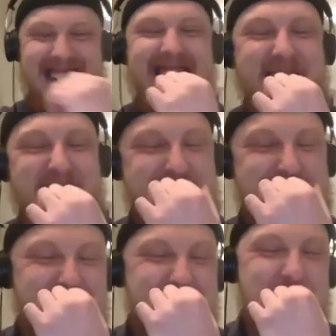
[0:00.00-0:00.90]

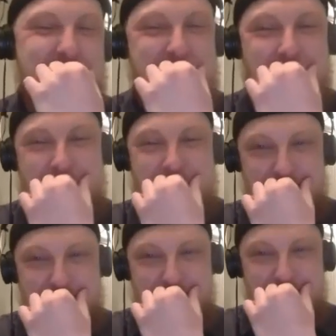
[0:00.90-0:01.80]

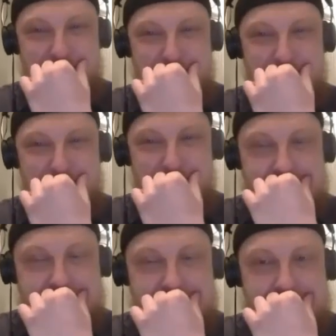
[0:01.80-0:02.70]

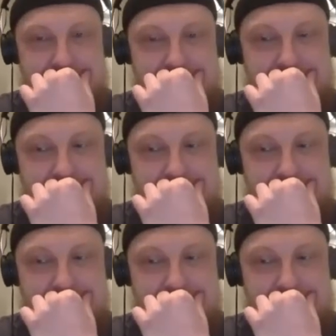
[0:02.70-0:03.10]
(silent)